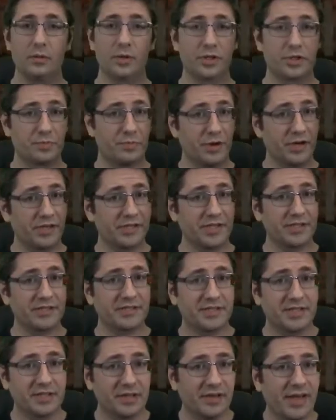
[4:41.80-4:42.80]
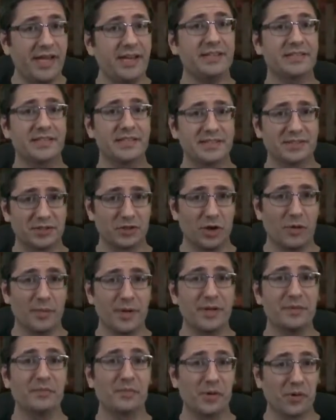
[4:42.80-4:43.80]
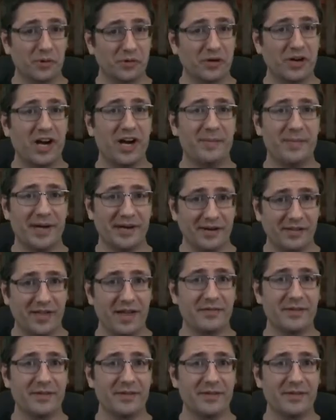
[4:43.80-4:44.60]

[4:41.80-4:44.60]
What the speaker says: Which brings us to the latest installment, Mortal Kombat